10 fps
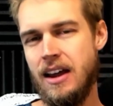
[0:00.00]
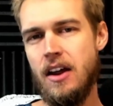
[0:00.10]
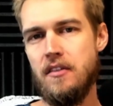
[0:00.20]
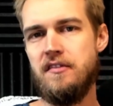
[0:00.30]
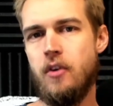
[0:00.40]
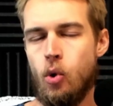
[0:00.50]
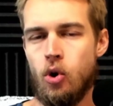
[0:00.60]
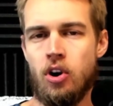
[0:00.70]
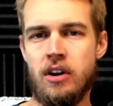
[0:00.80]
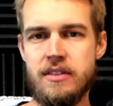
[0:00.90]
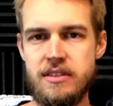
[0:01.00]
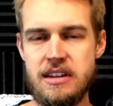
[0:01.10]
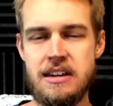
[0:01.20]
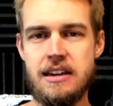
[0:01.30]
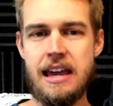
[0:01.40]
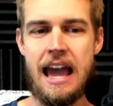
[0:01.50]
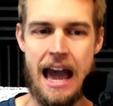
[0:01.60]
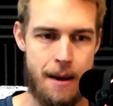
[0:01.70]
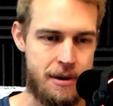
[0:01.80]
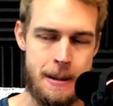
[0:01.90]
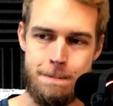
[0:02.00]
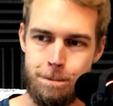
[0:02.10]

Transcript: for the cabin.